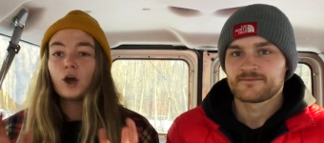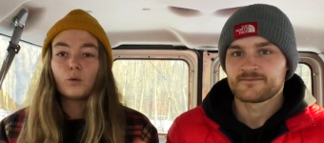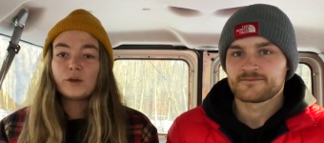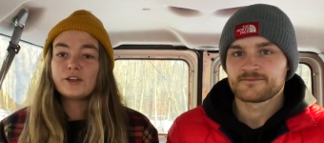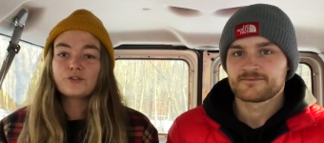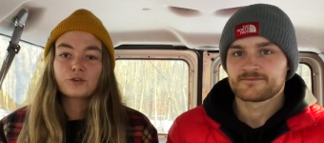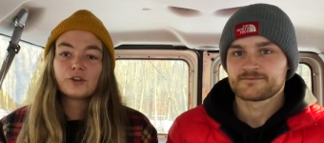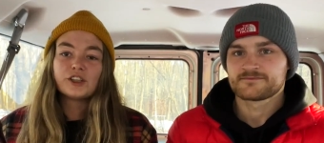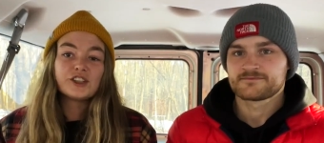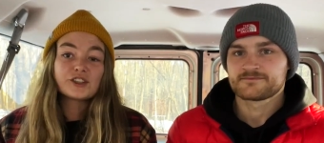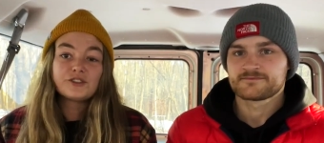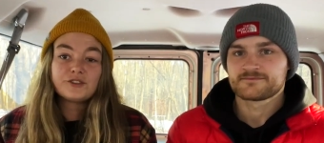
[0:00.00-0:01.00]
Speaker 1: we truly
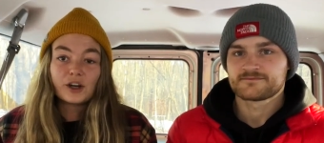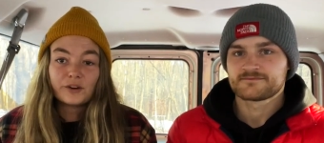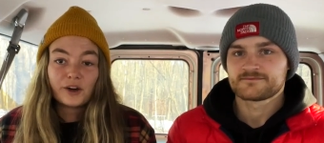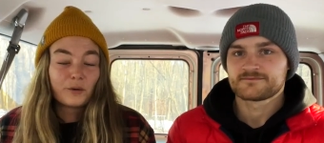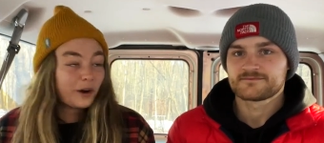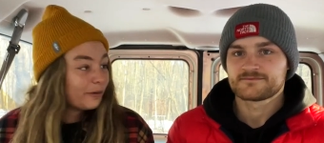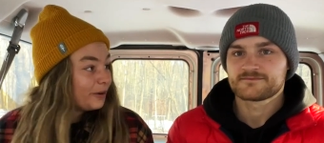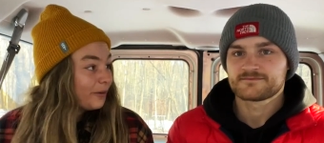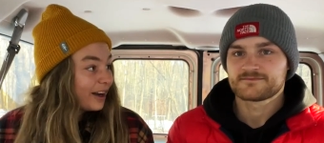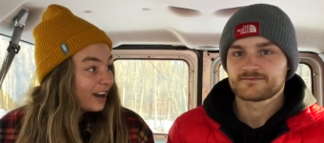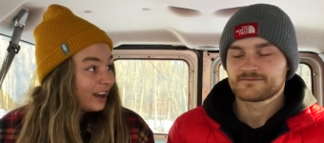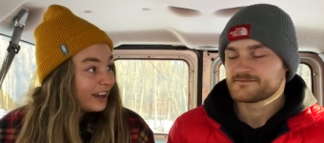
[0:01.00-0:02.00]
just don't know where we
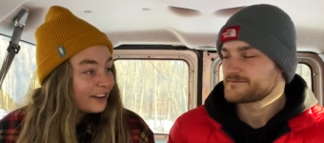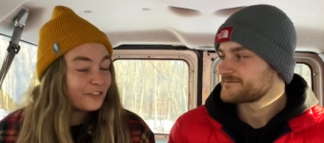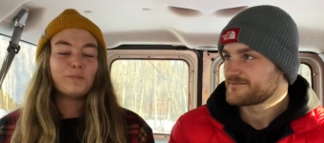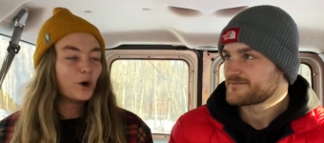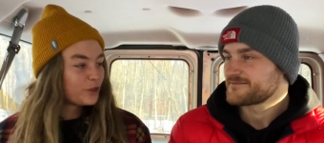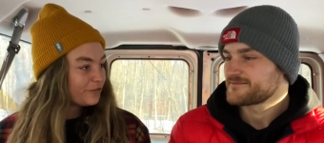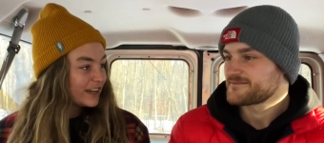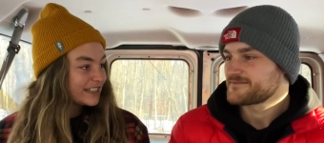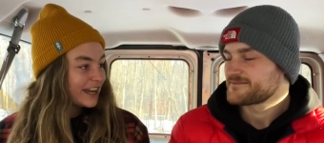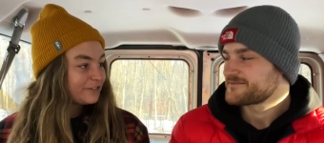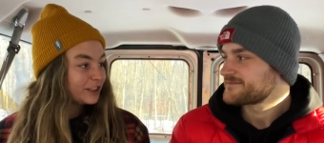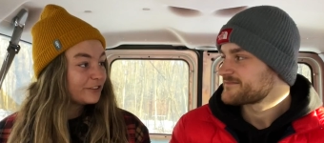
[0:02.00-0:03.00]
want to live. Both of us
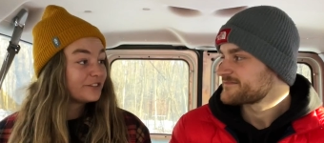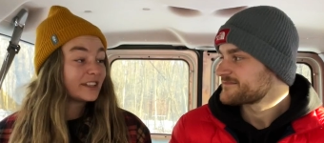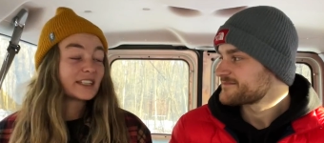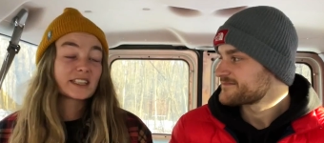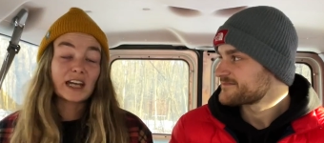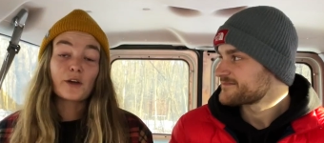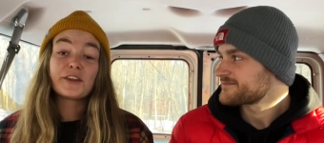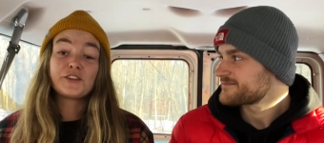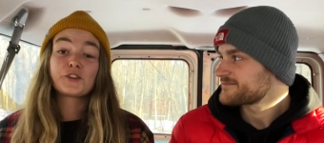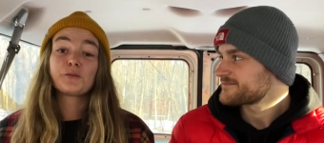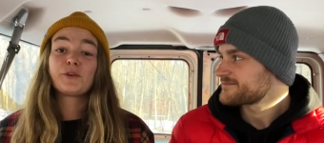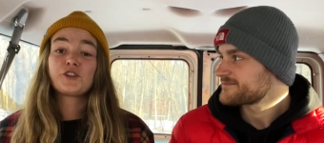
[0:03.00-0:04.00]
have lived in
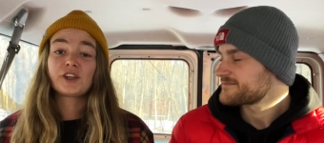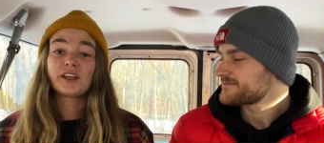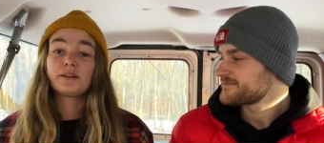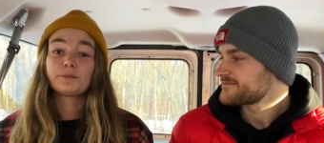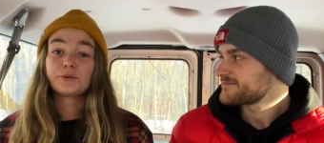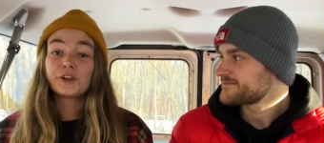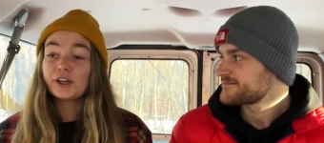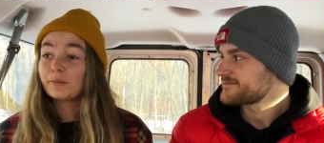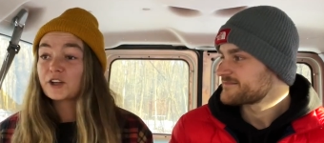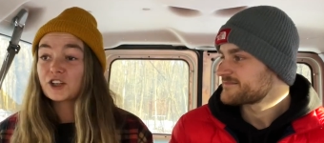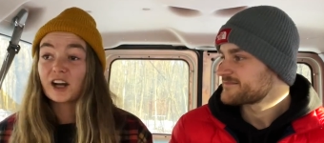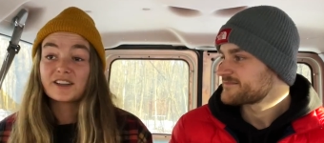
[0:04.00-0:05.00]
southeastern Michigan pretty
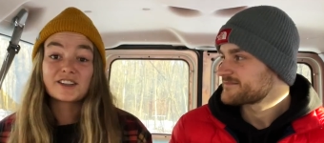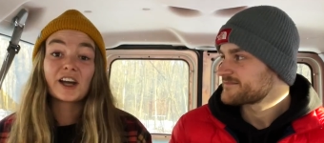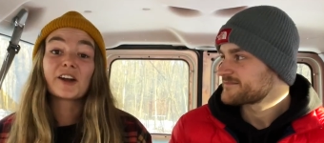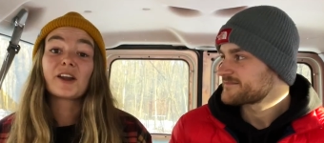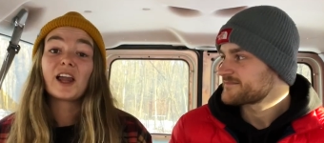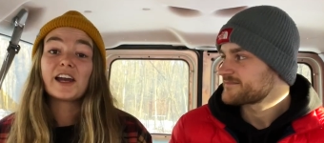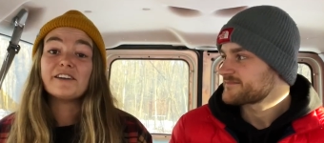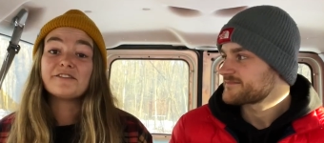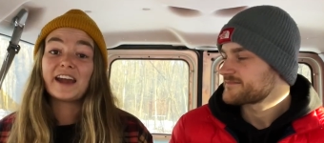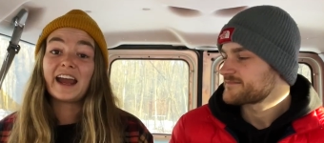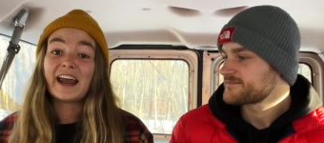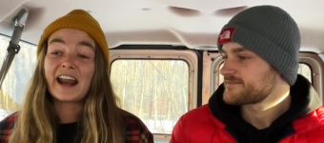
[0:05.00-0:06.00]
much our entire life,
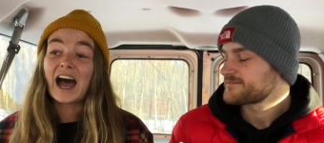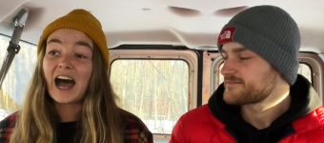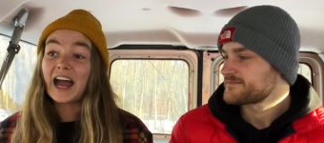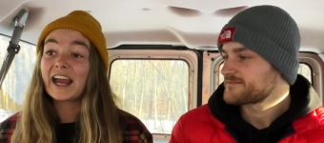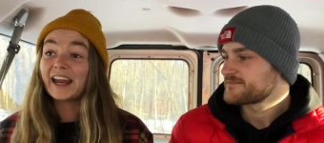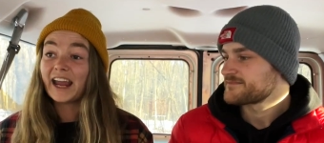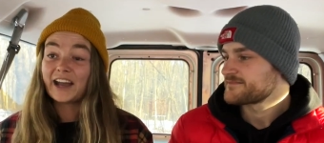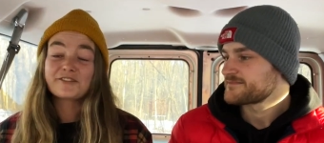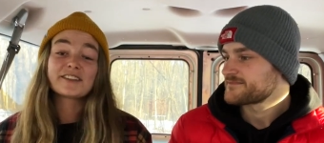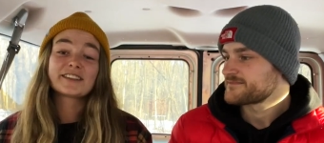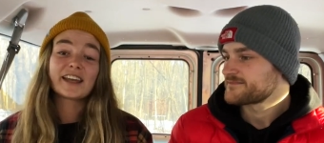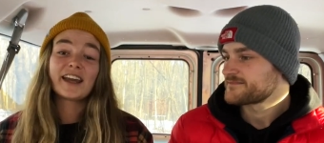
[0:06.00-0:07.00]
and I have to
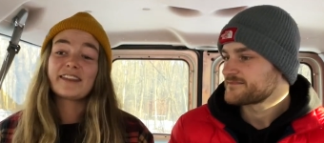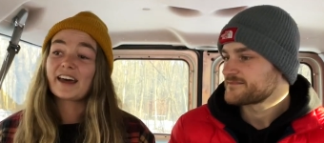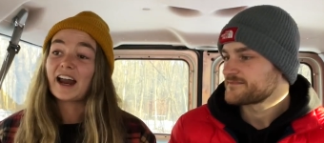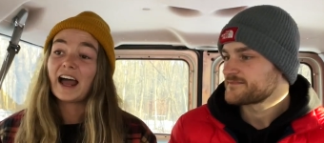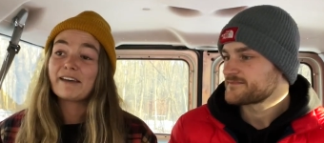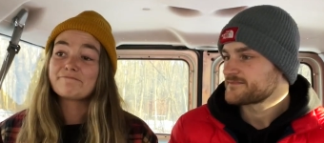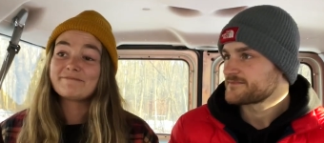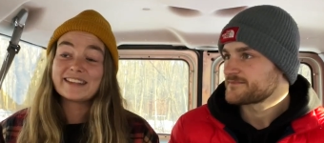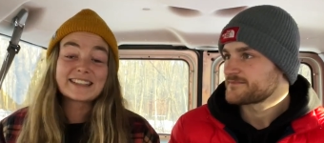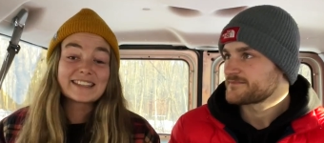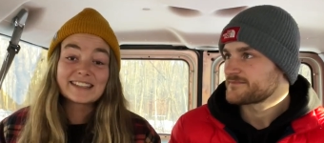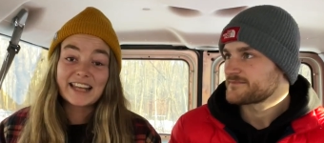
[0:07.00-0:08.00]
say that I, this
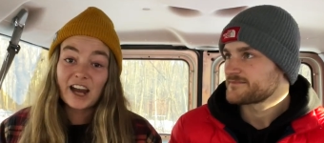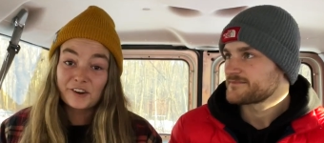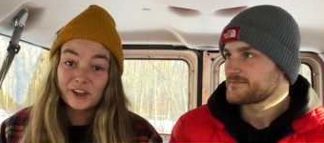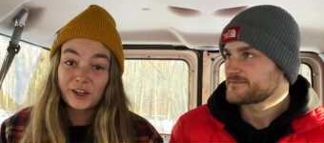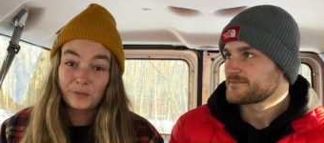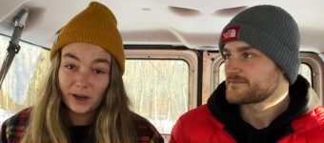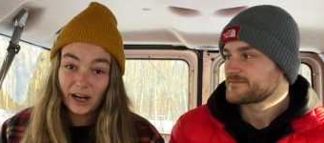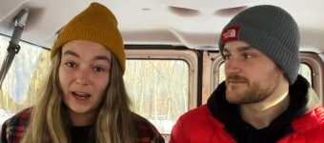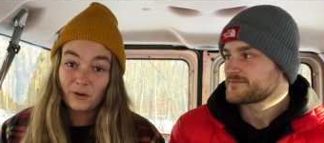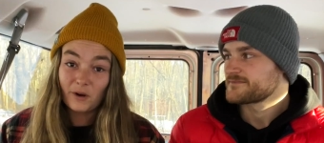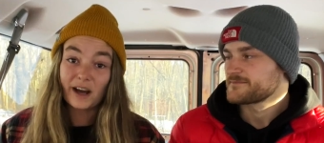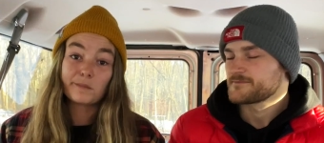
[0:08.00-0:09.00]
is not really where I
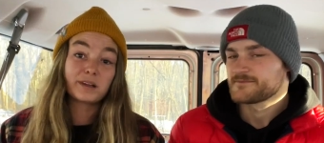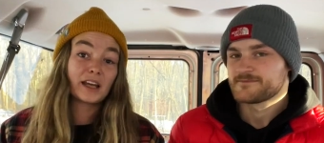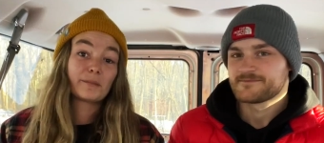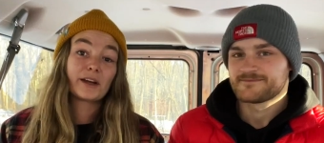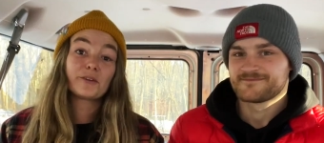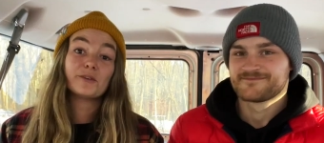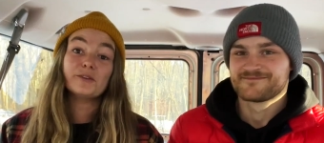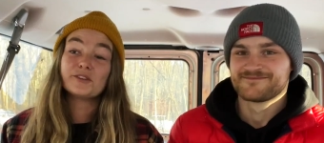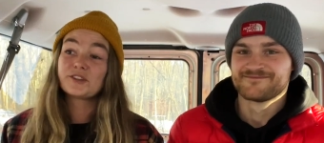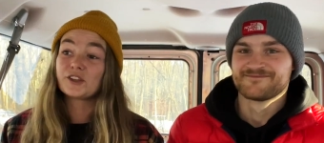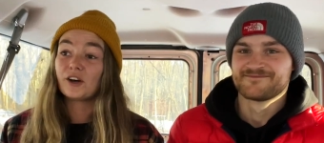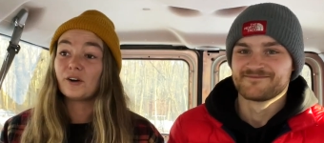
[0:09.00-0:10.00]
want to plant my roots.
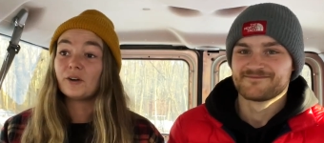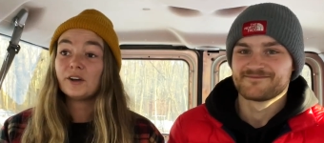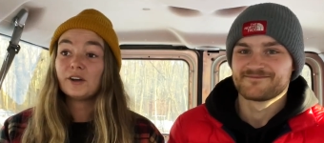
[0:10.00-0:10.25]
So